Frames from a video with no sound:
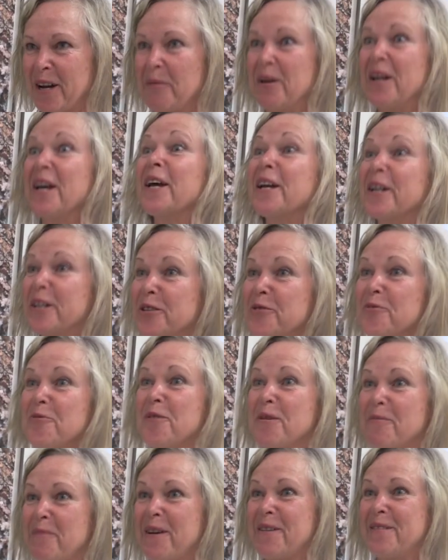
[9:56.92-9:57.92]
I mean, I can
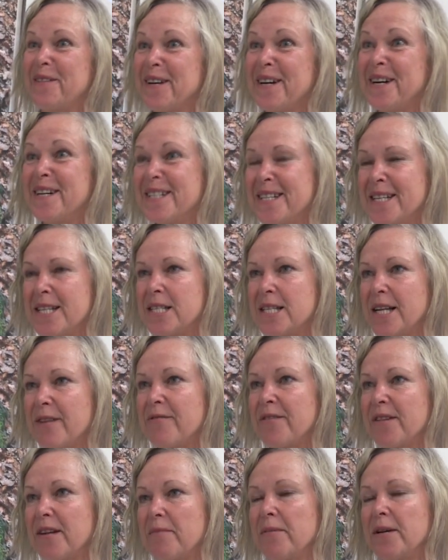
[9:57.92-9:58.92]
talk about the ideas and
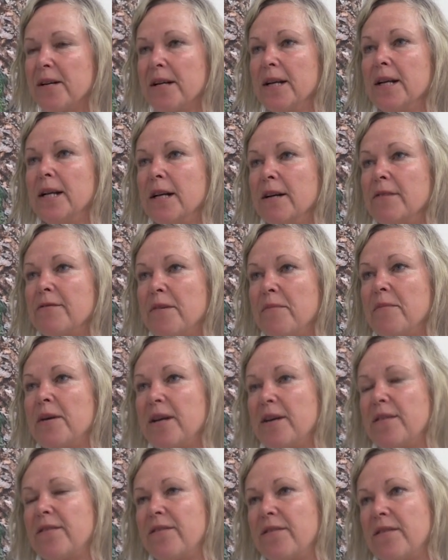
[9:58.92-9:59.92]
everything, but for
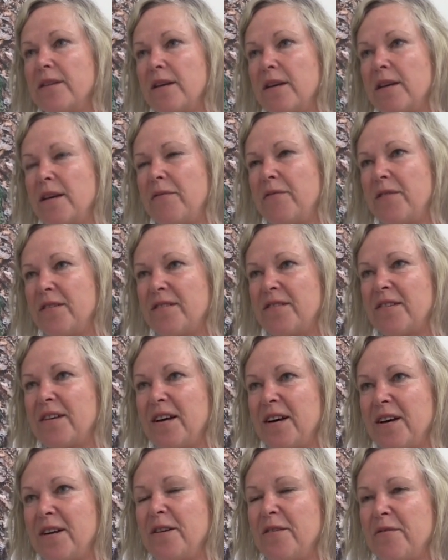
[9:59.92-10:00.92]
me, if it's a
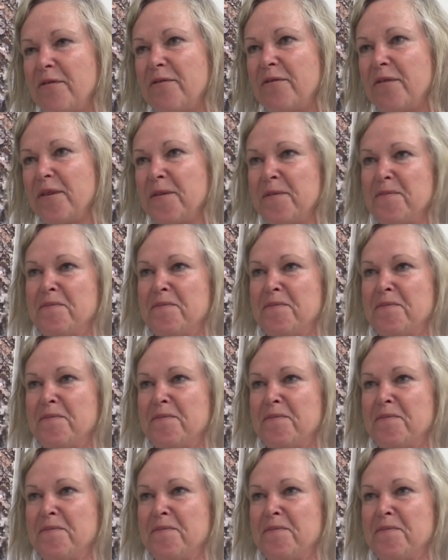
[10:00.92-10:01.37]
kind of